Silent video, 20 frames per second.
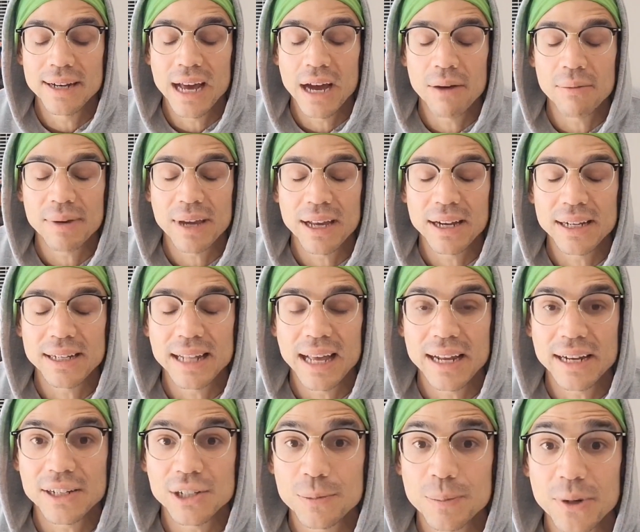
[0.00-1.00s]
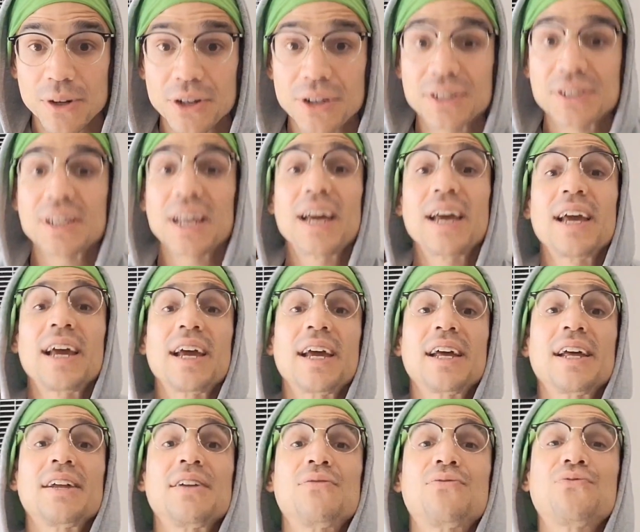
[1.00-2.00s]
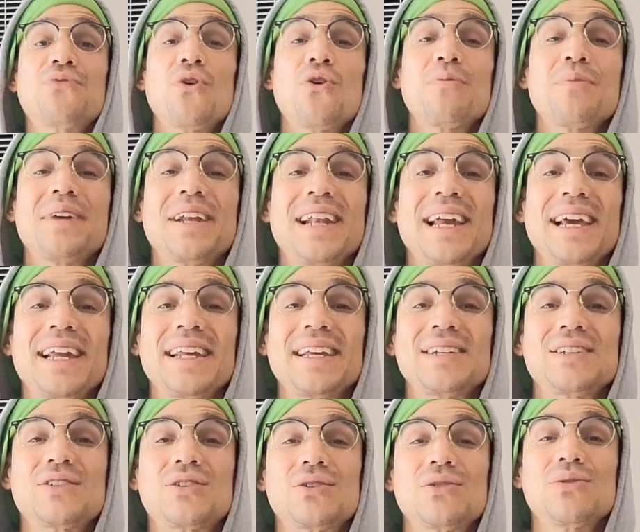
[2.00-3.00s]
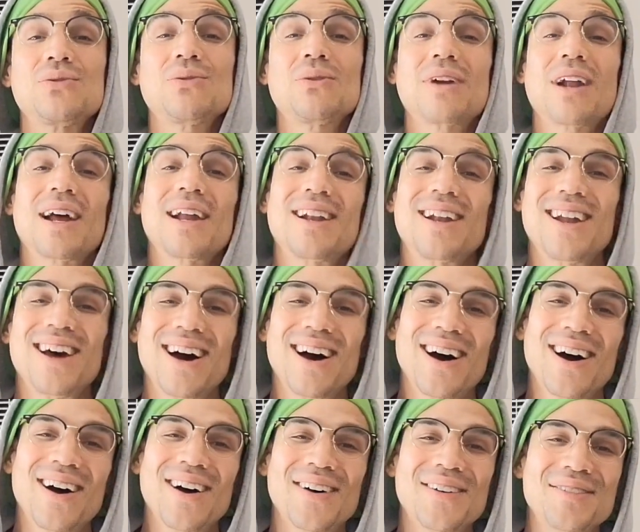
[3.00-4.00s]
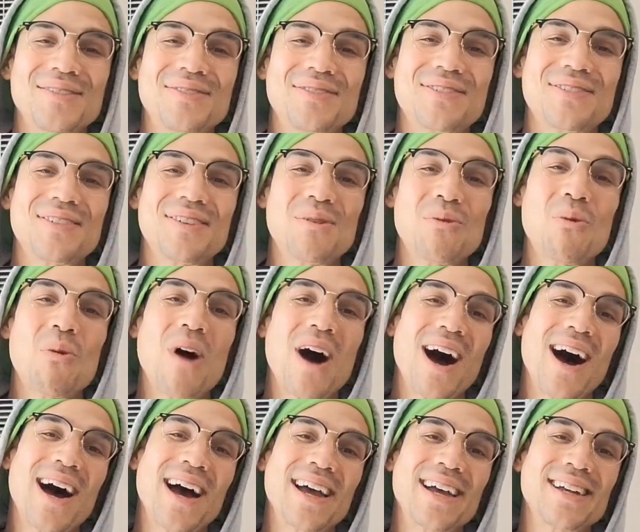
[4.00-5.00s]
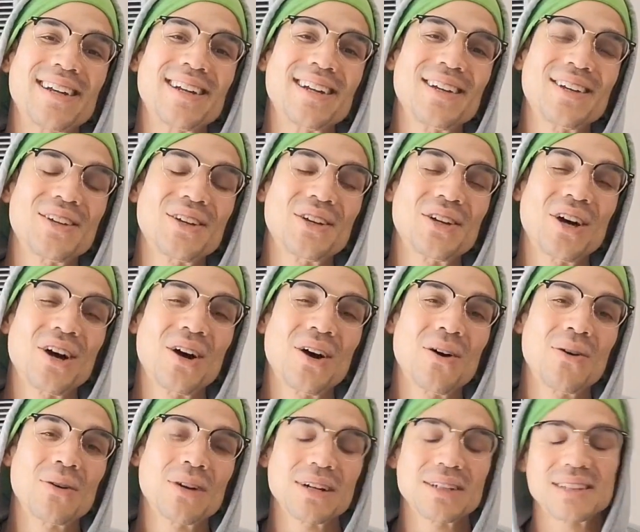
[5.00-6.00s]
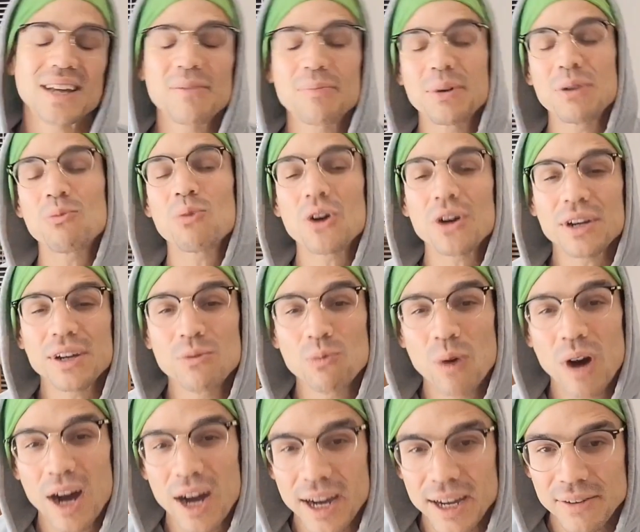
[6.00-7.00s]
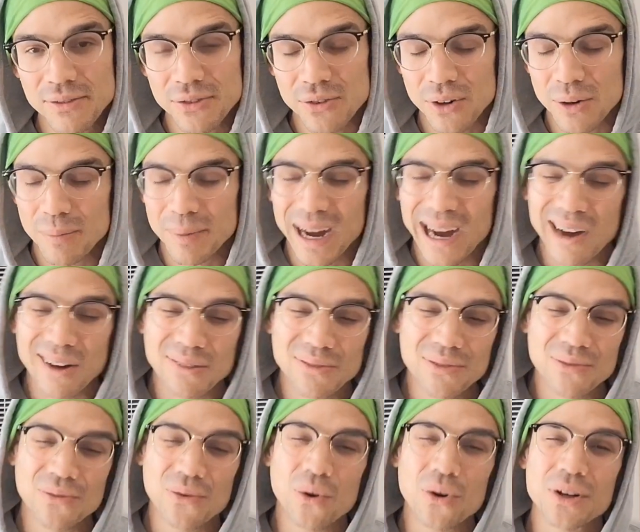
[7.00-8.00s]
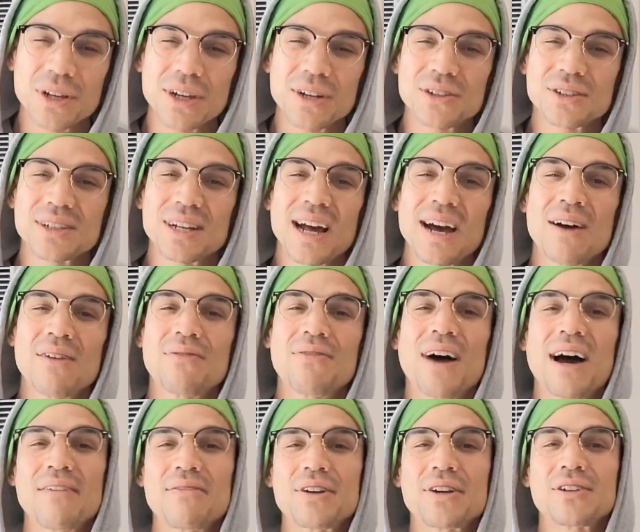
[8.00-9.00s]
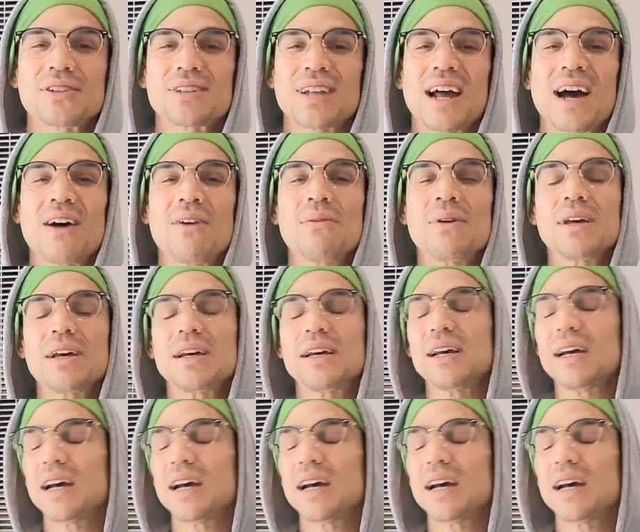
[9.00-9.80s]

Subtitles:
now I'm getting that experience and formulating to what I love, wine, you know, because I've been working wine for about 4 years now, 5 years now.